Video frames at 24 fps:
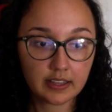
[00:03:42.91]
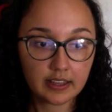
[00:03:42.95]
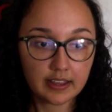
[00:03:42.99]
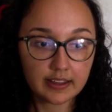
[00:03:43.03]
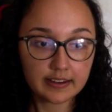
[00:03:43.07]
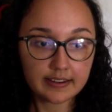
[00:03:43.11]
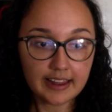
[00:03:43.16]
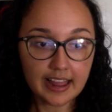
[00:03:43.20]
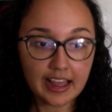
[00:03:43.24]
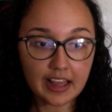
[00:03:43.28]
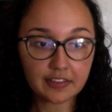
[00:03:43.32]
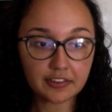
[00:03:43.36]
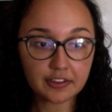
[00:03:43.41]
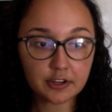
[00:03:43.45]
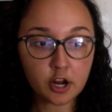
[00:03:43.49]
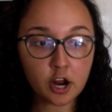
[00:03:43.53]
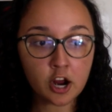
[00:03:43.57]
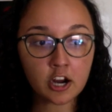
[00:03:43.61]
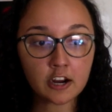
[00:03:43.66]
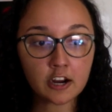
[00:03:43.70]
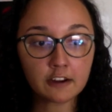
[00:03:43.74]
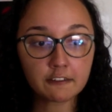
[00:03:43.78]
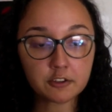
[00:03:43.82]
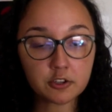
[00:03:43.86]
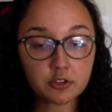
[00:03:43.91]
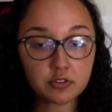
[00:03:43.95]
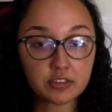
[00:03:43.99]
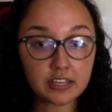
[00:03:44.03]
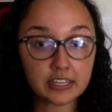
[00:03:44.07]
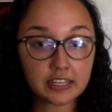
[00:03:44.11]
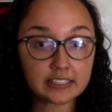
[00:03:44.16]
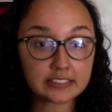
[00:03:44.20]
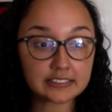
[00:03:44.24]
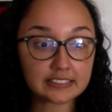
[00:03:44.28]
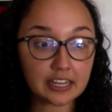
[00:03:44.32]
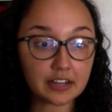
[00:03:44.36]
Now, there are a few
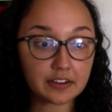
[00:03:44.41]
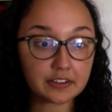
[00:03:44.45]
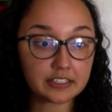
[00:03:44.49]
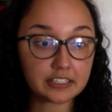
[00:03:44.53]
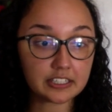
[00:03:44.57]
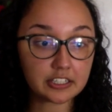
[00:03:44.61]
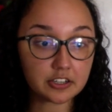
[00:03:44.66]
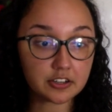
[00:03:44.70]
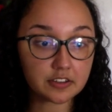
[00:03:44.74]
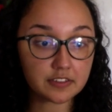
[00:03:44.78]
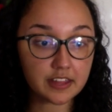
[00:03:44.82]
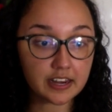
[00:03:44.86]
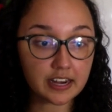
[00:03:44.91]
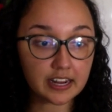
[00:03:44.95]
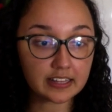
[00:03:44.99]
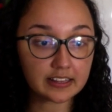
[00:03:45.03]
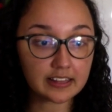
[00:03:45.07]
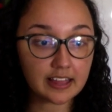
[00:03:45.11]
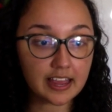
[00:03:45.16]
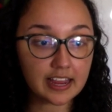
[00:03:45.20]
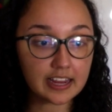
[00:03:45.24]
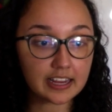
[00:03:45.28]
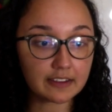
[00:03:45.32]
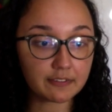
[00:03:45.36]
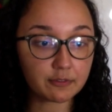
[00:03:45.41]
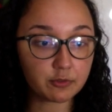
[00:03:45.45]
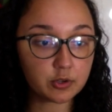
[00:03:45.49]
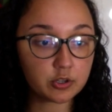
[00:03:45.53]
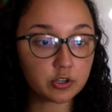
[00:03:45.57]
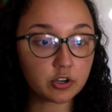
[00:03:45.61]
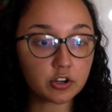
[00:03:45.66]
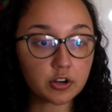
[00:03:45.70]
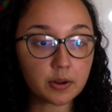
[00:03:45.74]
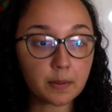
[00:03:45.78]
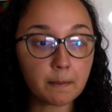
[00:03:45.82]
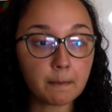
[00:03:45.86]
things down here that I like. If we go
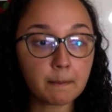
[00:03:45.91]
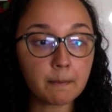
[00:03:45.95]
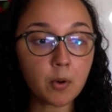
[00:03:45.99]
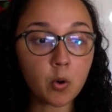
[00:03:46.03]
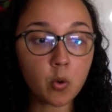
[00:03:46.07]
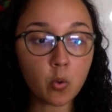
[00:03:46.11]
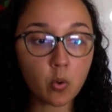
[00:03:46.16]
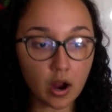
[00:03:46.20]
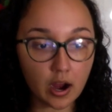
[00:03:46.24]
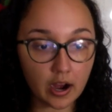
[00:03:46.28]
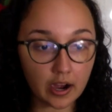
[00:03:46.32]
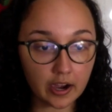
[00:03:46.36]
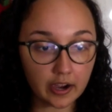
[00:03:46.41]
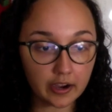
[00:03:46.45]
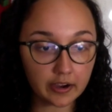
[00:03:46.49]
to more,